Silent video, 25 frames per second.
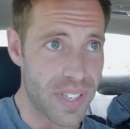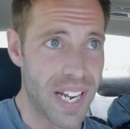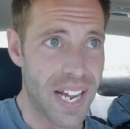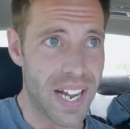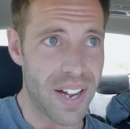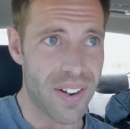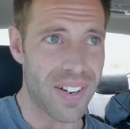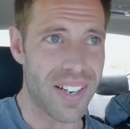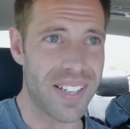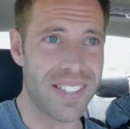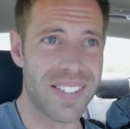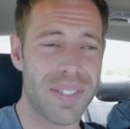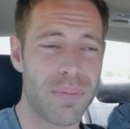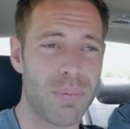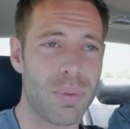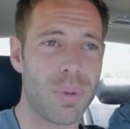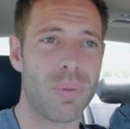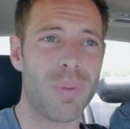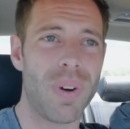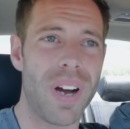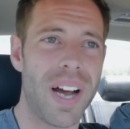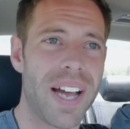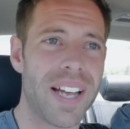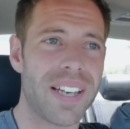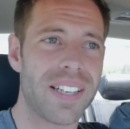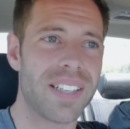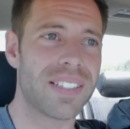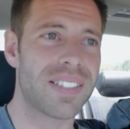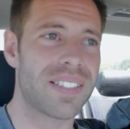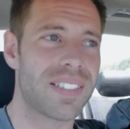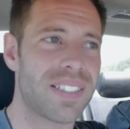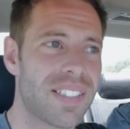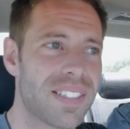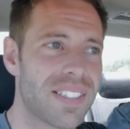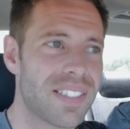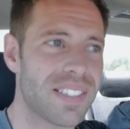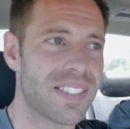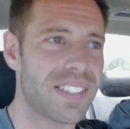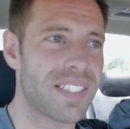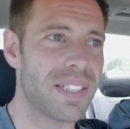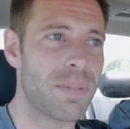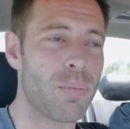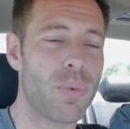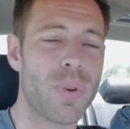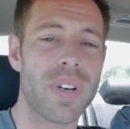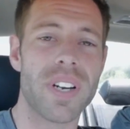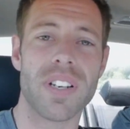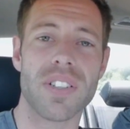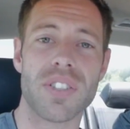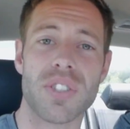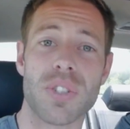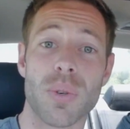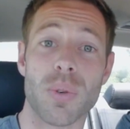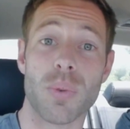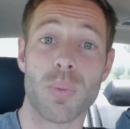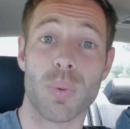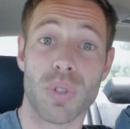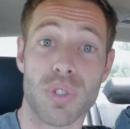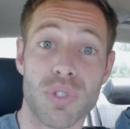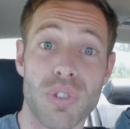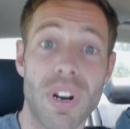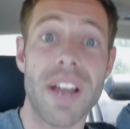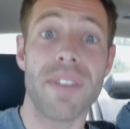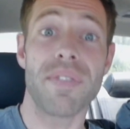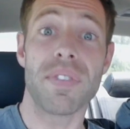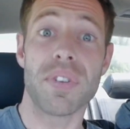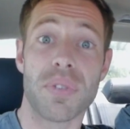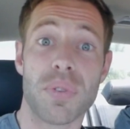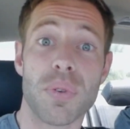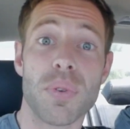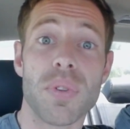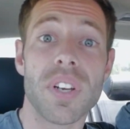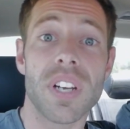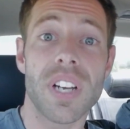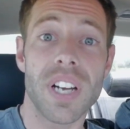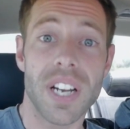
down. I said, well, why? It just doesn't seem weird. So we're driving through the